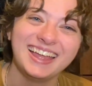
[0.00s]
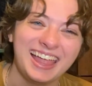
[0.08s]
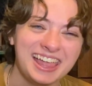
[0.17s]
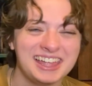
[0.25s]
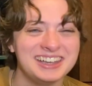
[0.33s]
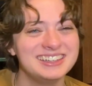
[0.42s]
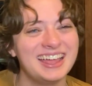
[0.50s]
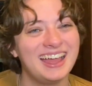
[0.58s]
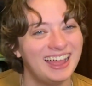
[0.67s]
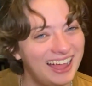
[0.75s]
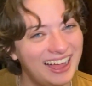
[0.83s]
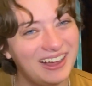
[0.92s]
and
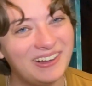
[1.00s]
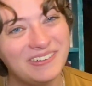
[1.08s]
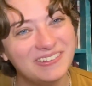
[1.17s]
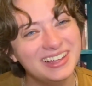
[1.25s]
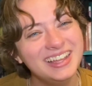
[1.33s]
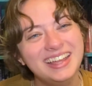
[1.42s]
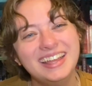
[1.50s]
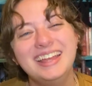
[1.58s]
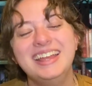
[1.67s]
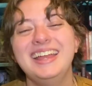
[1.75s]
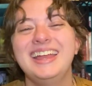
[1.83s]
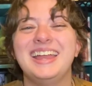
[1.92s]
how
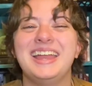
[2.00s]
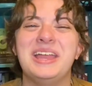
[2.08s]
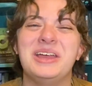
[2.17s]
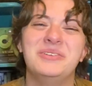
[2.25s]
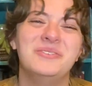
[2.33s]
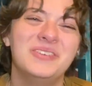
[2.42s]
and